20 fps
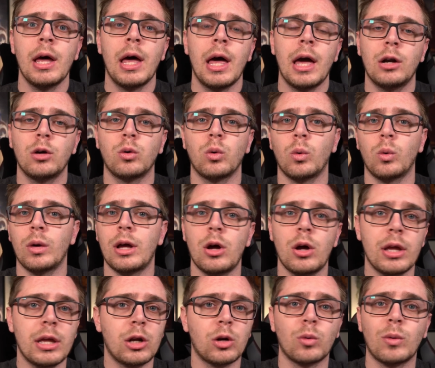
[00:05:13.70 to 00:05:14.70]
It'll
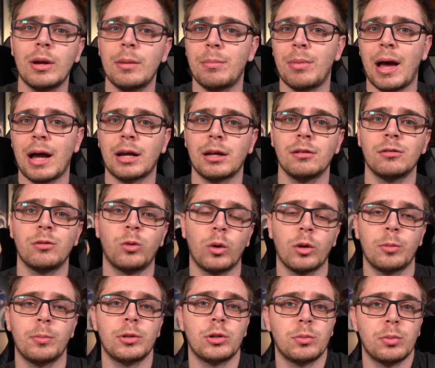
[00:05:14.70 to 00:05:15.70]
iterate back and
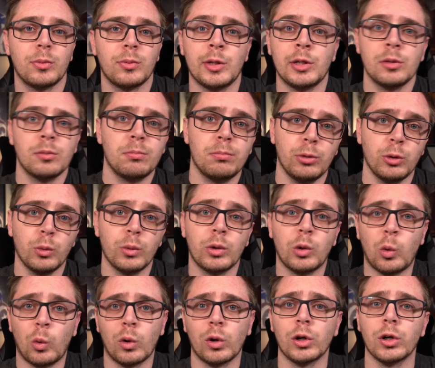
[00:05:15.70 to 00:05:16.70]
forth between blue and
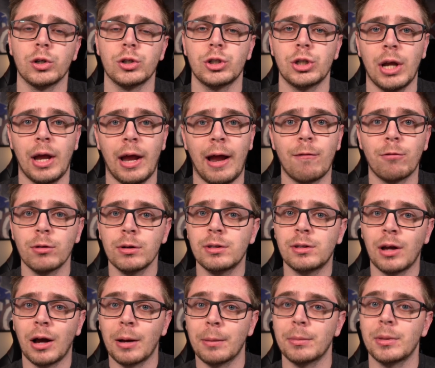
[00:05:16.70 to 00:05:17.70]
orange every
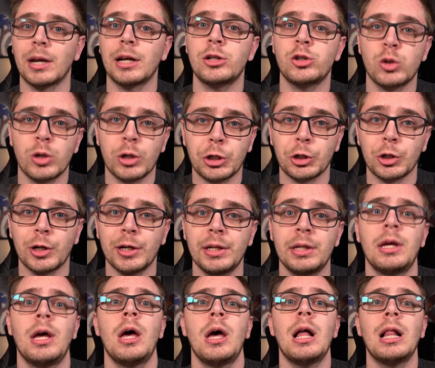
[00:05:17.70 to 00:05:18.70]
time that I trigger it,
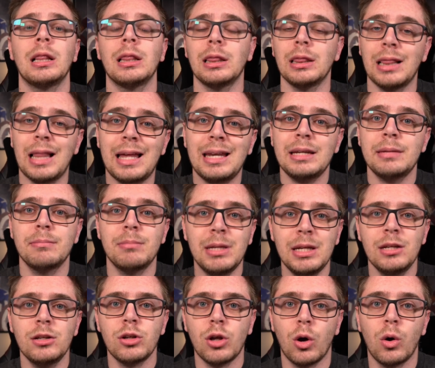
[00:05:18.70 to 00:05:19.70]
letting me
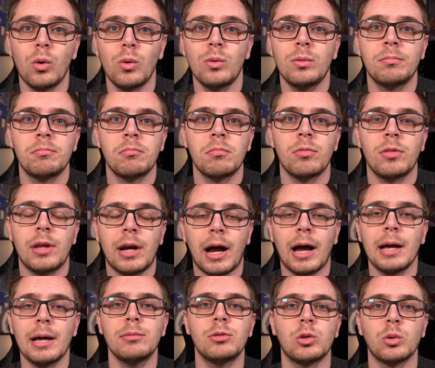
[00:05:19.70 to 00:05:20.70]
know that
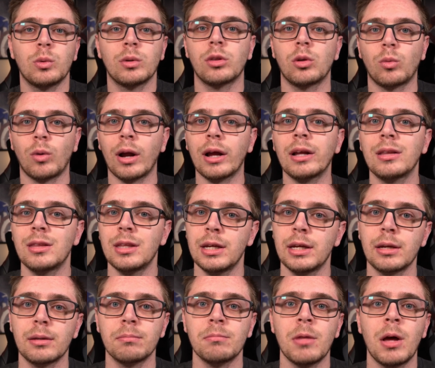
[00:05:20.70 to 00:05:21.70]
I'm doing the right
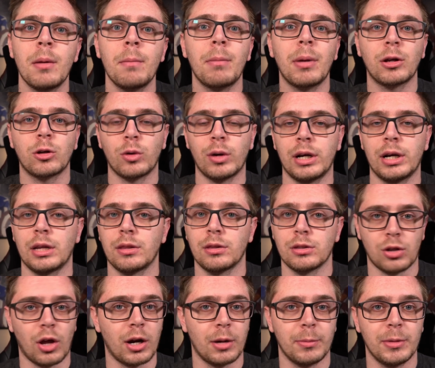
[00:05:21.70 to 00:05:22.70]
thing by creating this
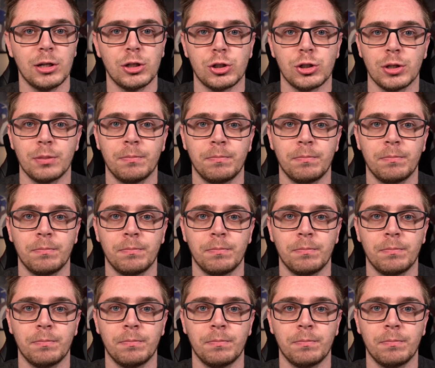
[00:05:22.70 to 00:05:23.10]
automation.